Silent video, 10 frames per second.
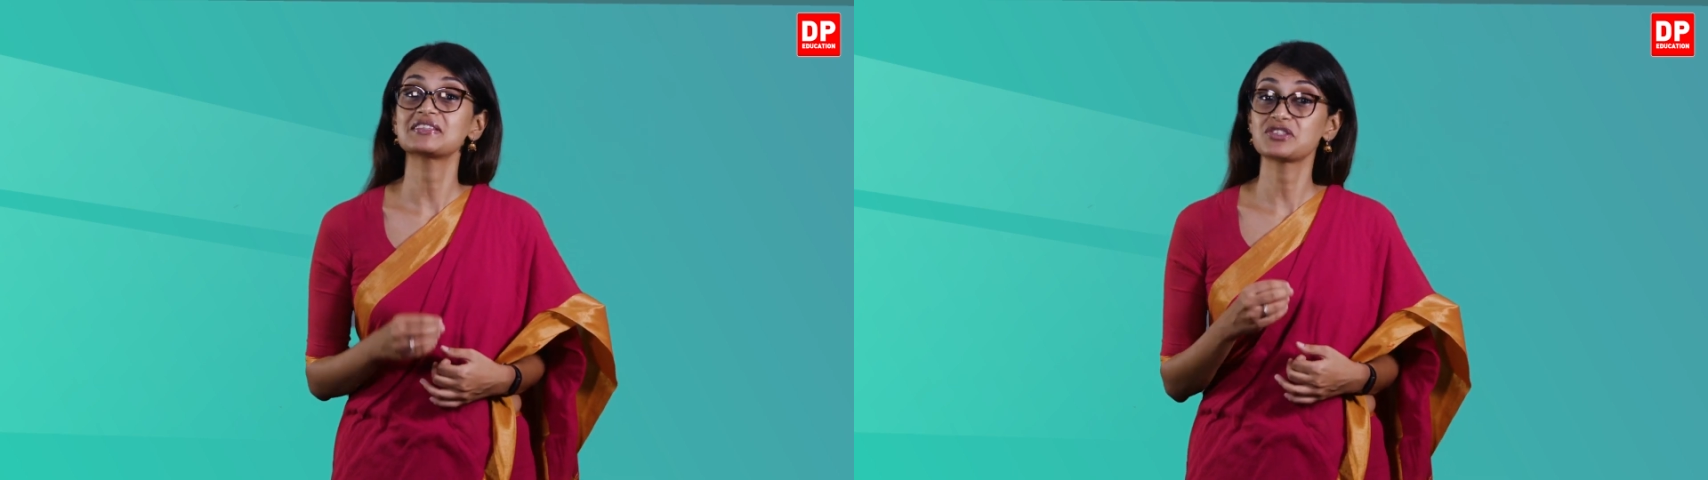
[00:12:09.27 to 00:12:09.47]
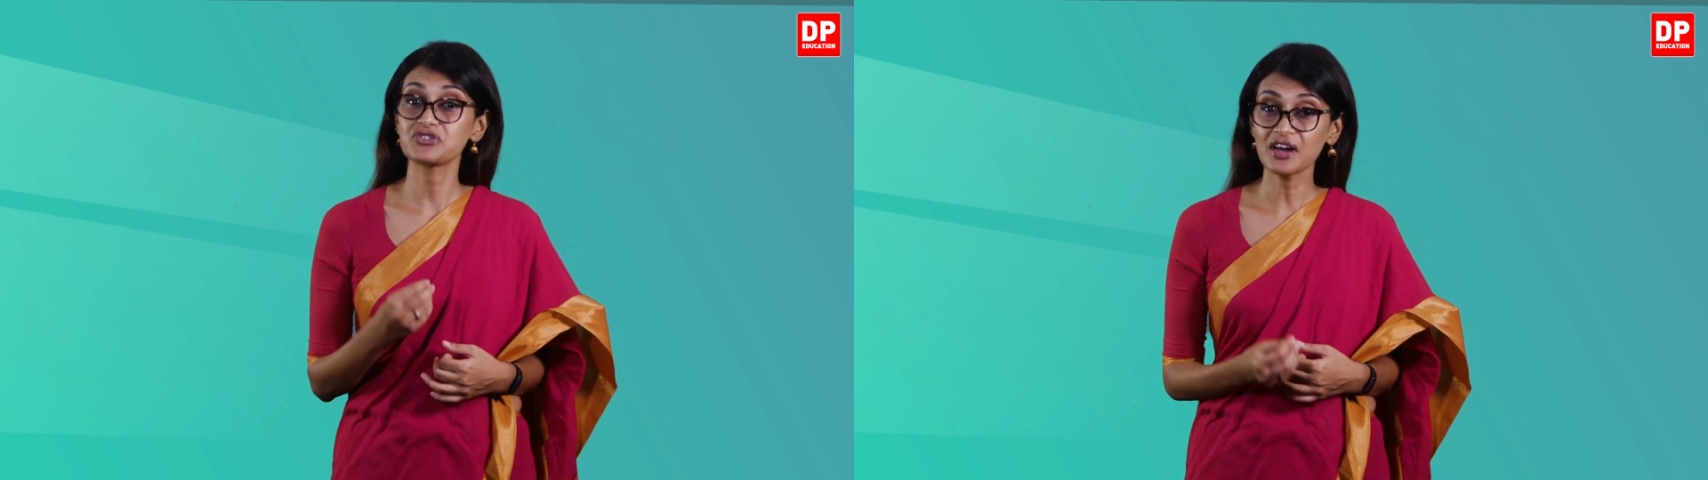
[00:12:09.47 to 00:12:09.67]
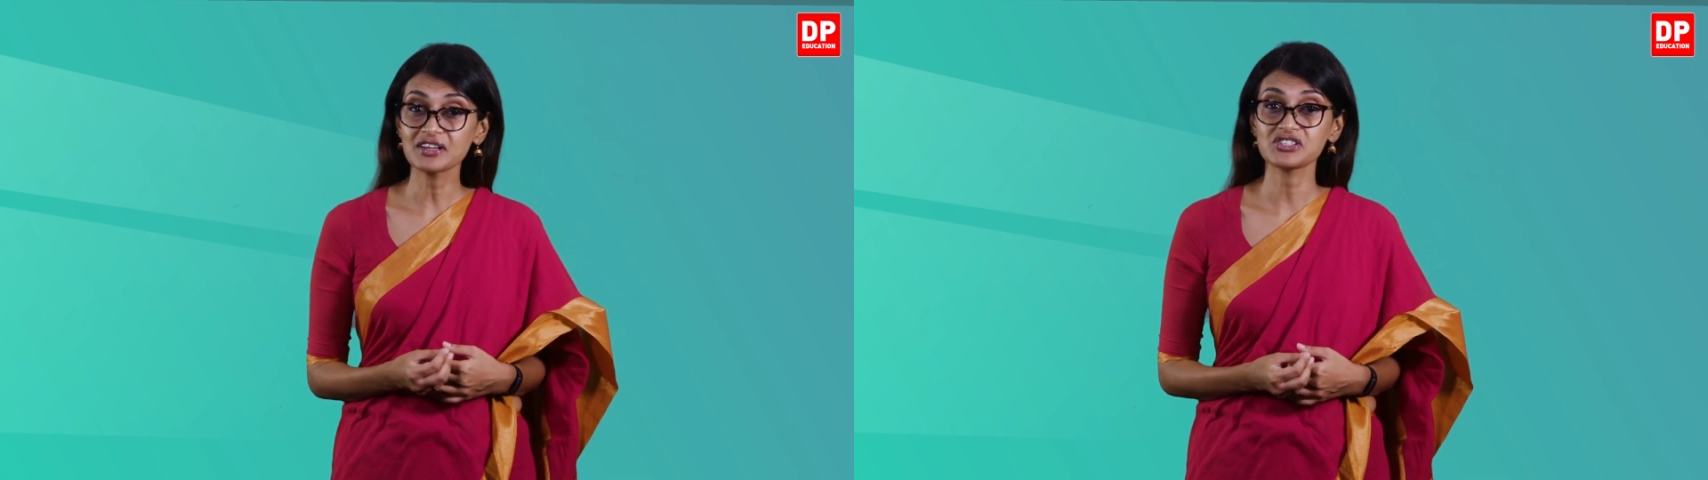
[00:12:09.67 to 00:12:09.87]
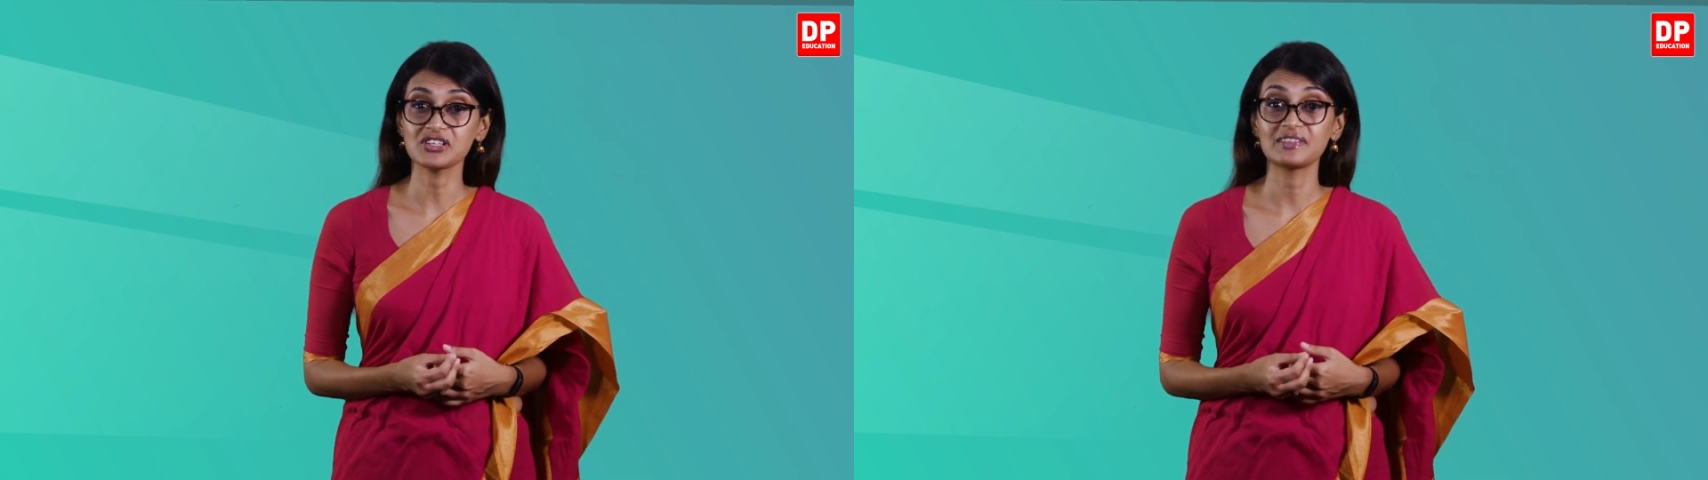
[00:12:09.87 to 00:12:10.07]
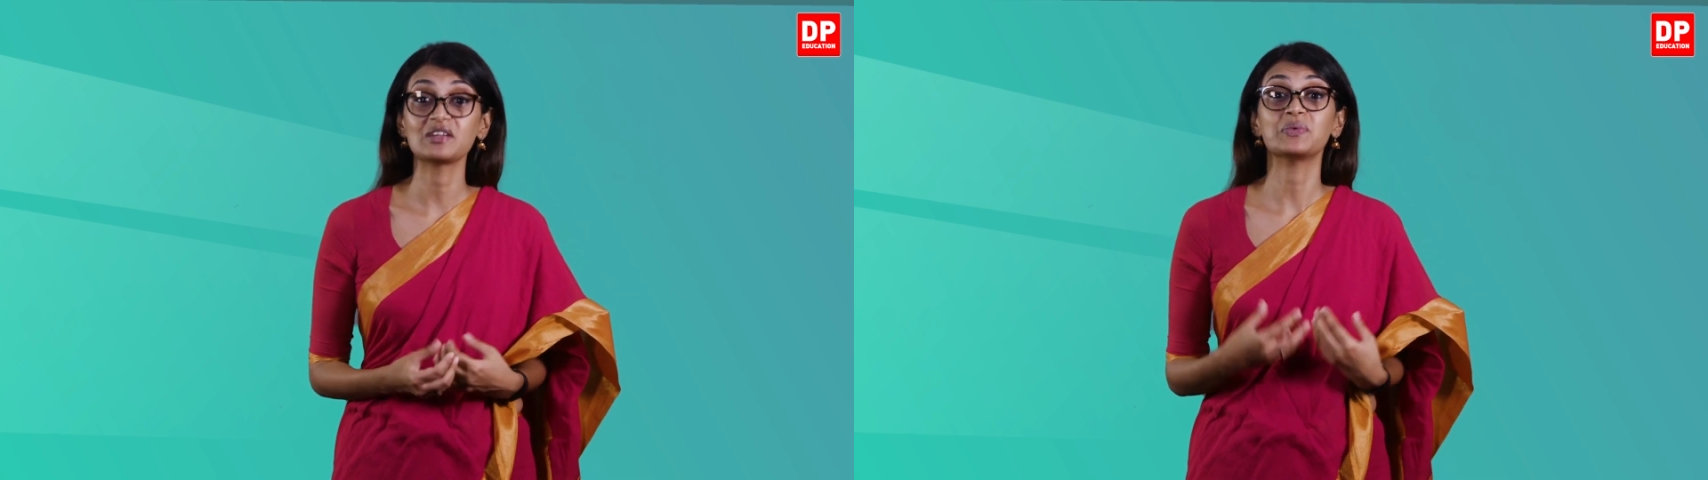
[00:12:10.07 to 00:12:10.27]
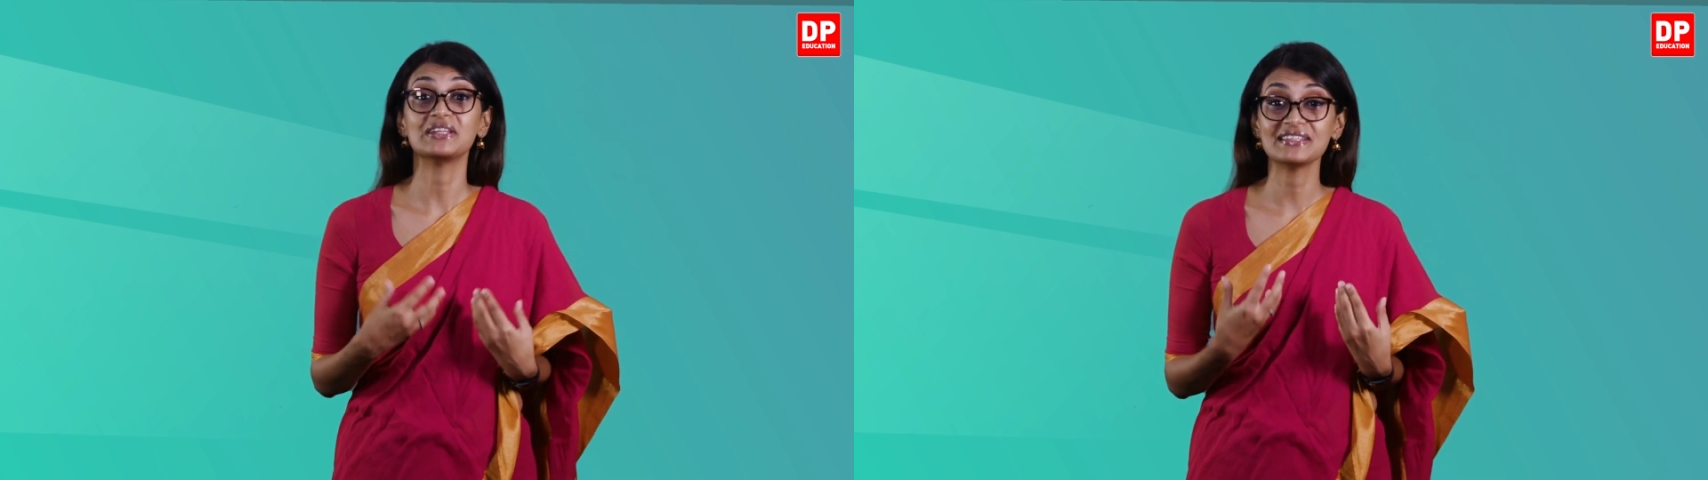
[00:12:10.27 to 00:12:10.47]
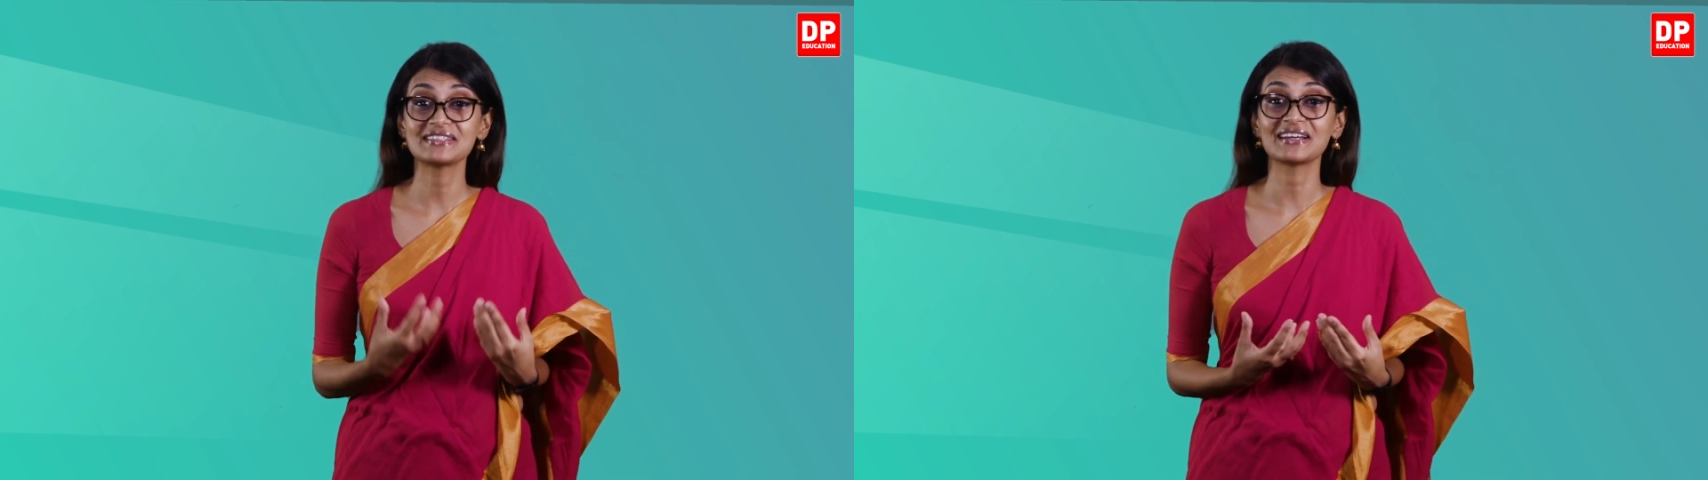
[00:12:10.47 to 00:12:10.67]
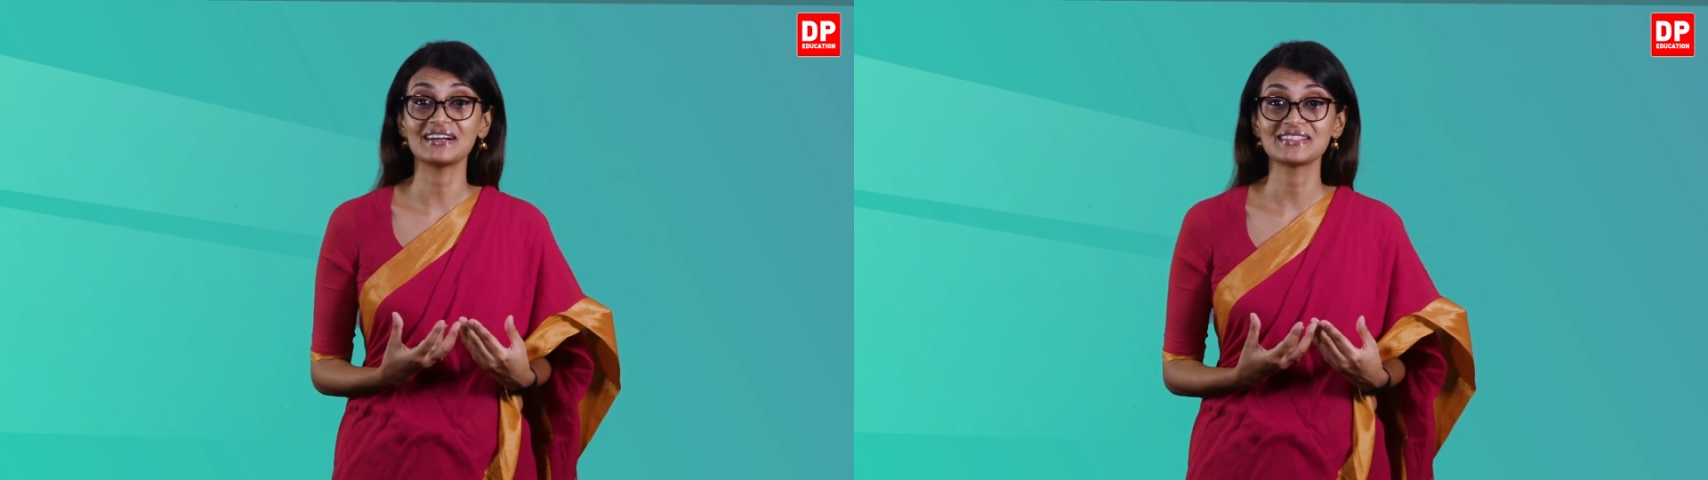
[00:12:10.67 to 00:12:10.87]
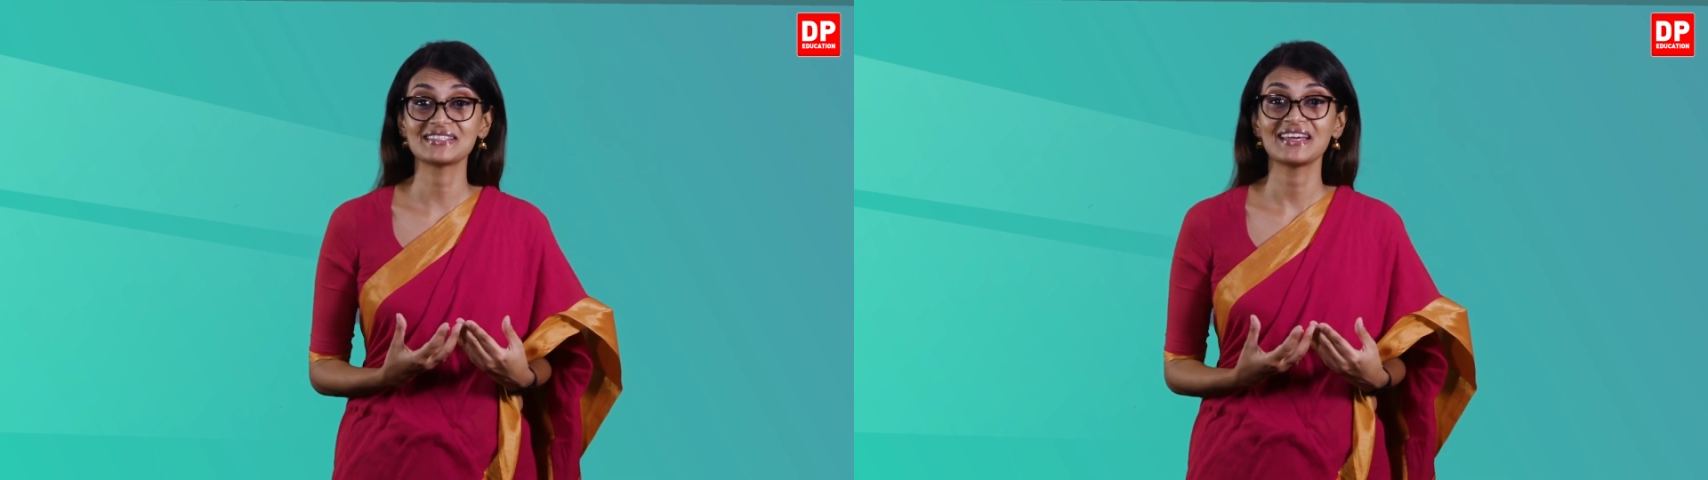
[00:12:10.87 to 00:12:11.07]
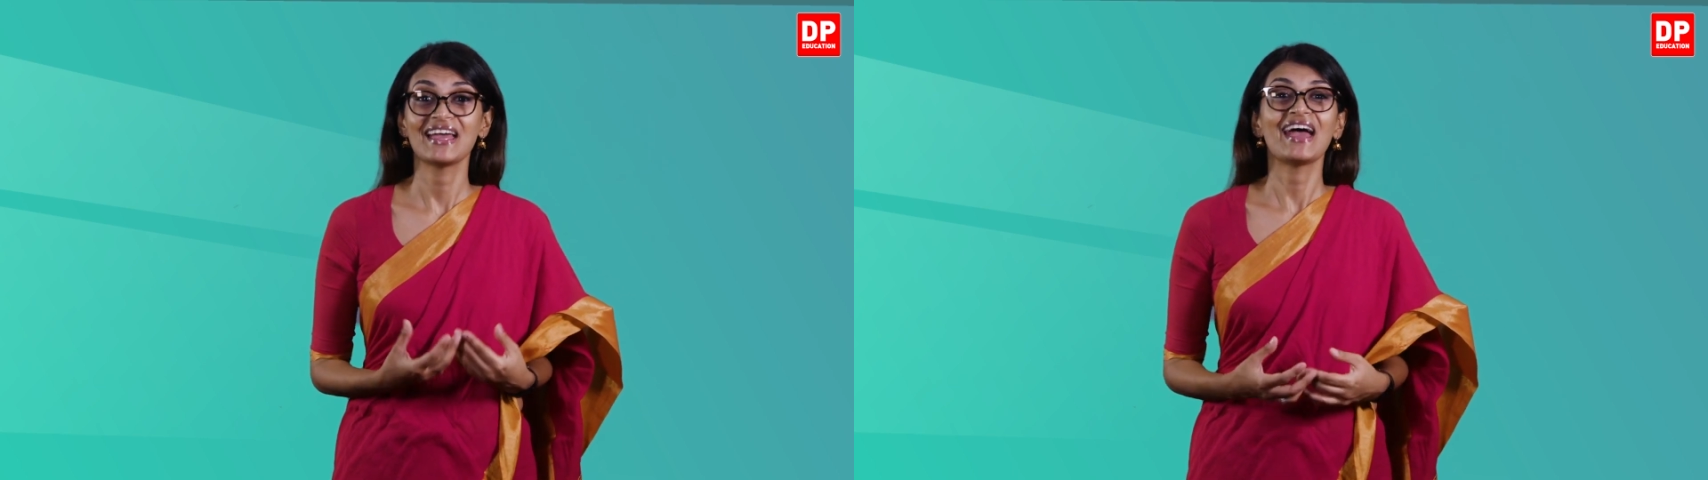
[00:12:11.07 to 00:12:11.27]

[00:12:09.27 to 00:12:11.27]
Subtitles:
structure that we discussed